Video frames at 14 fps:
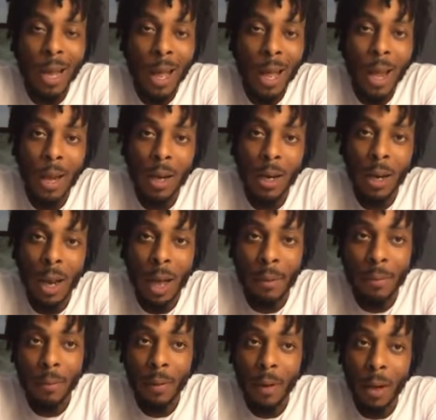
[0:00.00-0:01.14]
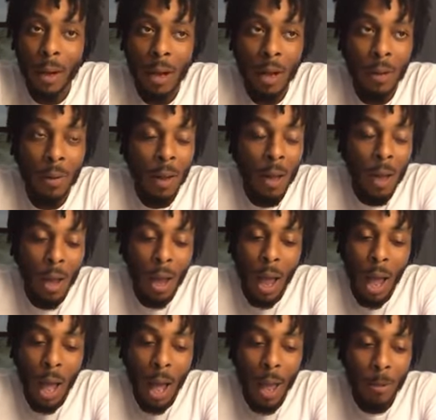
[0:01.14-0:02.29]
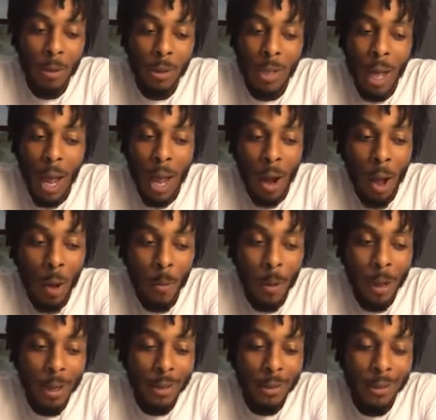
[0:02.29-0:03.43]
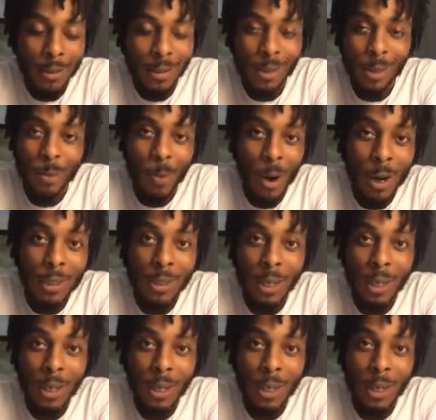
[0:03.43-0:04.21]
I had in life. I was not always the smartest